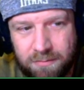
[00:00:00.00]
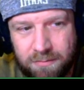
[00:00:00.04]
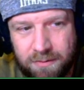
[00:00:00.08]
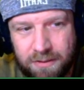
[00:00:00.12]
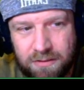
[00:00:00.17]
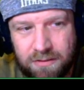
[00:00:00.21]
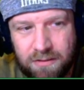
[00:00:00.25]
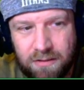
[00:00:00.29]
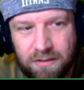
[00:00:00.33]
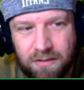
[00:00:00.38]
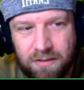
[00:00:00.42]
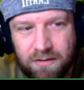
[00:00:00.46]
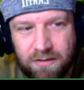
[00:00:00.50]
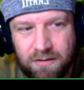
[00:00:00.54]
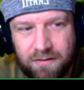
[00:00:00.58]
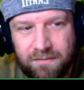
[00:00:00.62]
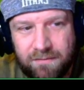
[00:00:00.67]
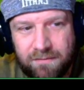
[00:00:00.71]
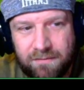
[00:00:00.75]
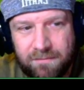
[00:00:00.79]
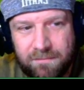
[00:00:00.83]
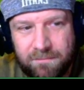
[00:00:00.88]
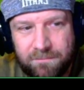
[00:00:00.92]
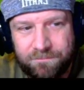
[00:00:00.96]
But
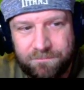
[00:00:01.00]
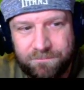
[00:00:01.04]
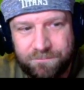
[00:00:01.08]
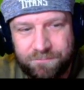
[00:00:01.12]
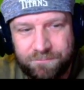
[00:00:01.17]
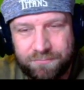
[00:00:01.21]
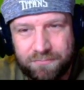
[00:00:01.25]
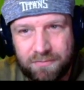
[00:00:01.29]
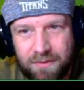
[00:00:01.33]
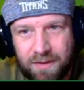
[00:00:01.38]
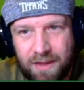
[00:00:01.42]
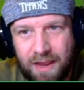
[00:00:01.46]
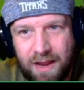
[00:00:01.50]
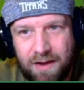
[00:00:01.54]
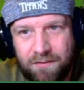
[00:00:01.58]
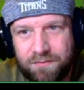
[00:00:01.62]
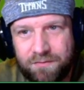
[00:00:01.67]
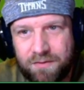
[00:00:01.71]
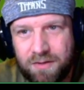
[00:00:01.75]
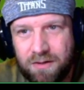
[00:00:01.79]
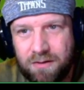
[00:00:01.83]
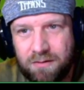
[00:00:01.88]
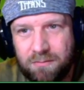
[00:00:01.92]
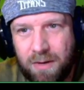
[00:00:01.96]

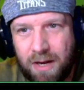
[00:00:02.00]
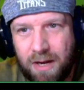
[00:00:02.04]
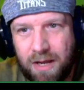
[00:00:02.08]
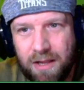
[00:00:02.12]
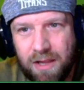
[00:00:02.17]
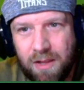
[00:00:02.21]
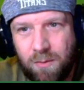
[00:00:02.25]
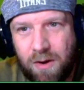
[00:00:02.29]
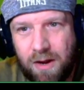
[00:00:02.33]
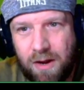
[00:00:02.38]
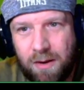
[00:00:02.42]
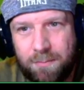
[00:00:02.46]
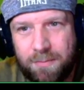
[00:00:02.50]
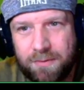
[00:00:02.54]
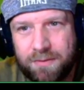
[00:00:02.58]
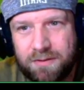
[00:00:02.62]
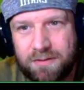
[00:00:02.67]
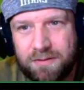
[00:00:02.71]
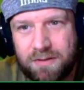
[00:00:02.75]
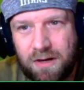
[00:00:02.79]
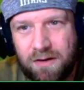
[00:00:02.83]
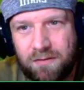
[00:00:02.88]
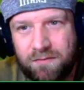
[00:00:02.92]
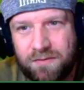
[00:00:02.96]
after mollywopping
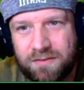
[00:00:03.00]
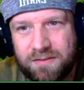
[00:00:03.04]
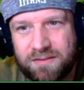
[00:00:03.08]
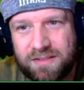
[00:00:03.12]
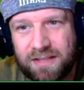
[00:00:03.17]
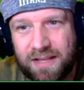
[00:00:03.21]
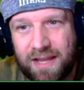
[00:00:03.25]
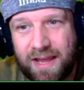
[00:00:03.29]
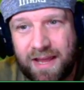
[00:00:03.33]
the Dolphins